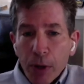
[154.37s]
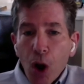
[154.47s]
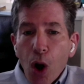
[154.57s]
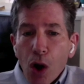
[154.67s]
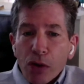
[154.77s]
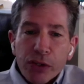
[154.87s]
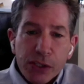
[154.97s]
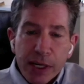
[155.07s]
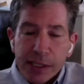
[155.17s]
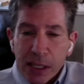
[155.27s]
But all the
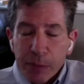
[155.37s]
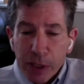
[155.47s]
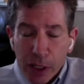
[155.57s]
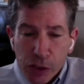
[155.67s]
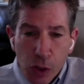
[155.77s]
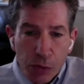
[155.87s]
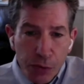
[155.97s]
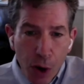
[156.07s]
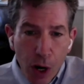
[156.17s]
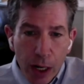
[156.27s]
studies that have been done so
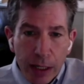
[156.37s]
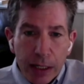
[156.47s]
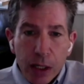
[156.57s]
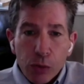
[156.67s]
far